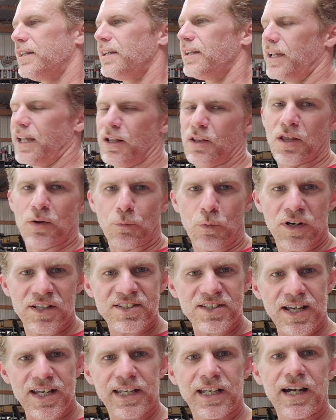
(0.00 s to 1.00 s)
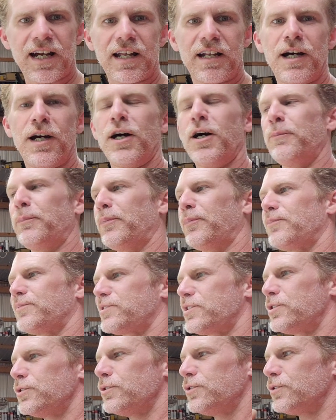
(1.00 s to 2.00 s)
And then once I got up
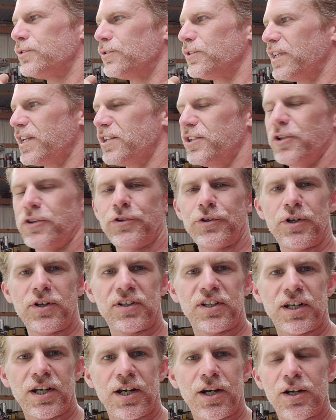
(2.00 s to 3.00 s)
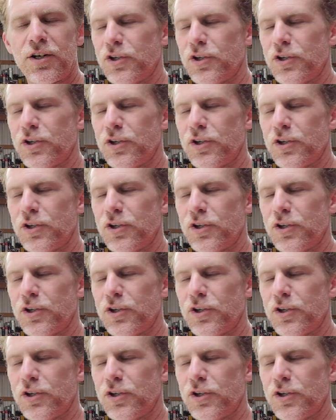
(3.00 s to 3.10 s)
to into third gear,